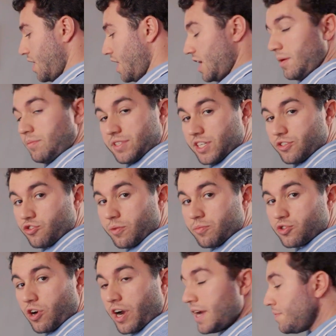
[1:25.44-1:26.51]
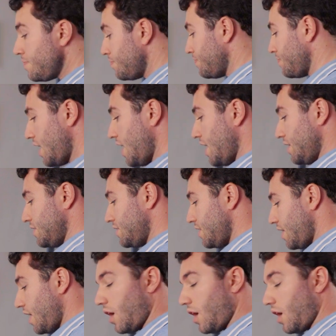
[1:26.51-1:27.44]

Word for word: an empty drip tray, and